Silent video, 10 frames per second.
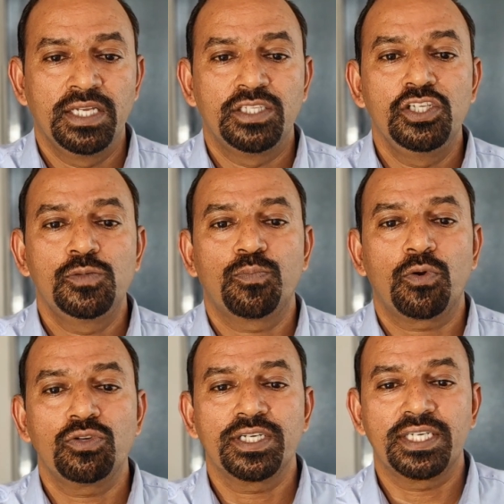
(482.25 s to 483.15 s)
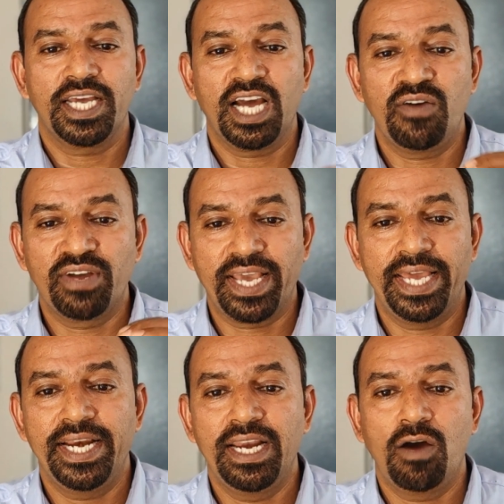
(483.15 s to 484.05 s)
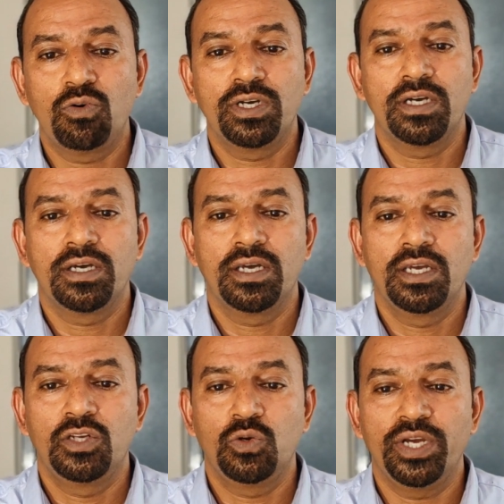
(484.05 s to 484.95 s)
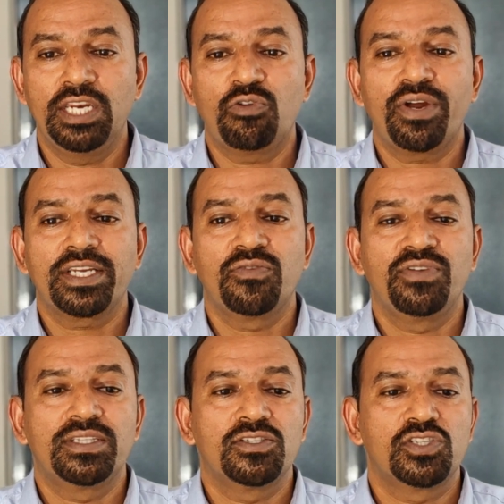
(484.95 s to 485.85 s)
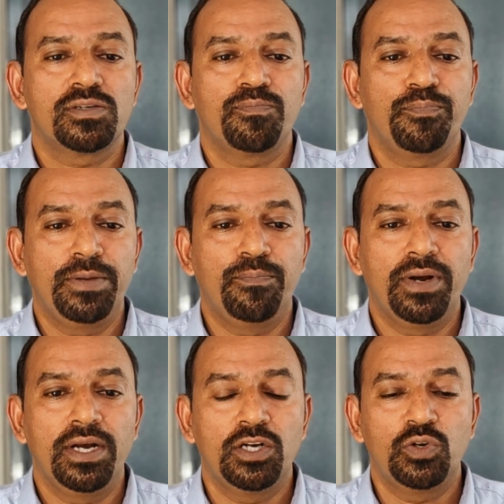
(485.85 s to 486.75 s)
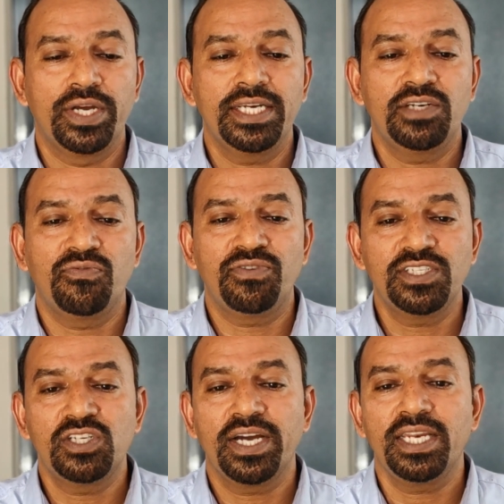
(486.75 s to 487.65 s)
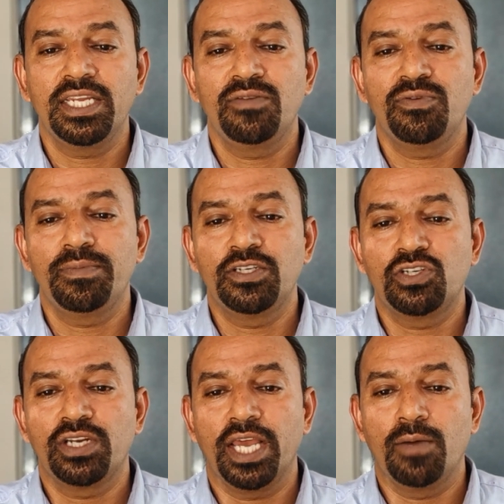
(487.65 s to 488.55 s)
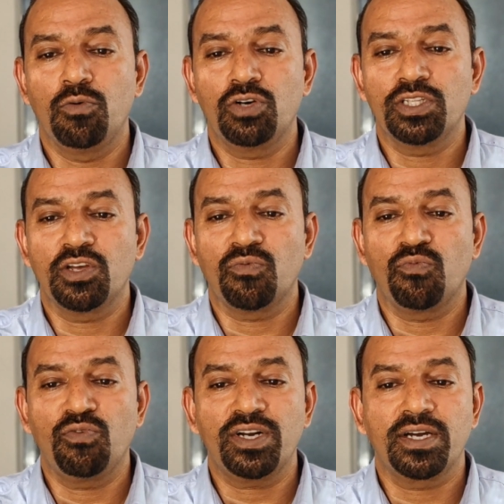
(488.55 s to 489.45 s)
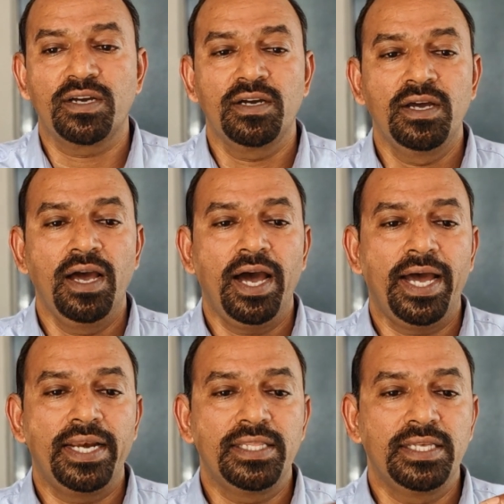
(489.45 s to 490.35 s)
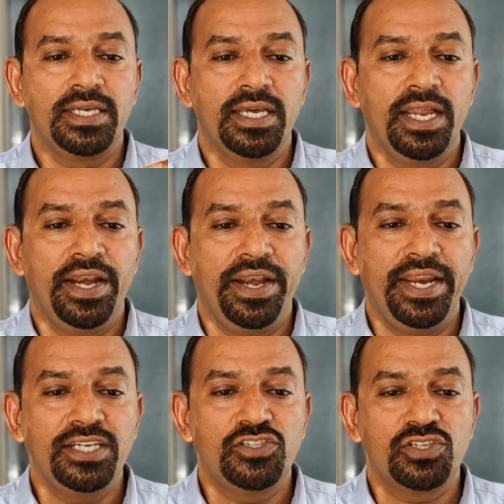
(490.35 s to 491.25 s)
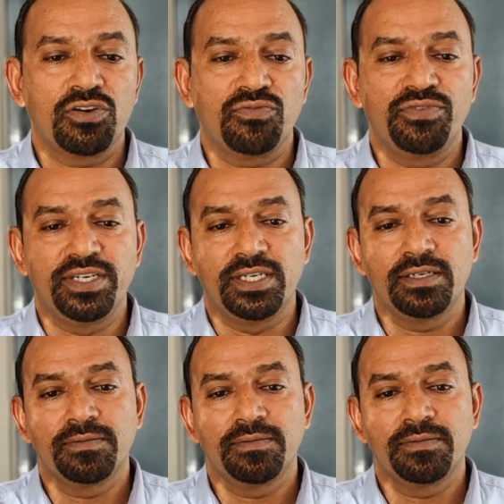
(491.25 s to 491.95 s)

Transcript: This project I have carried out to interact with some people to get first-hand information about their work and the nature of it.